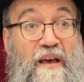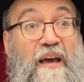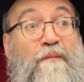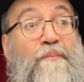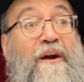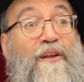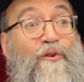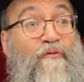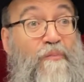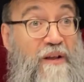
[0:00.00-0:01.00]
and part
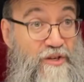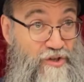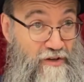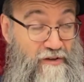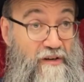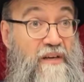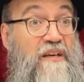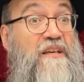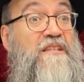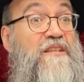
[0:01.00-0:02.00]
of pleasure
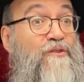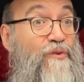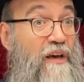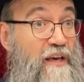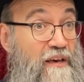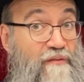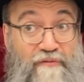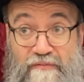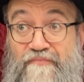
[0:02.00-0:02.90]
is to have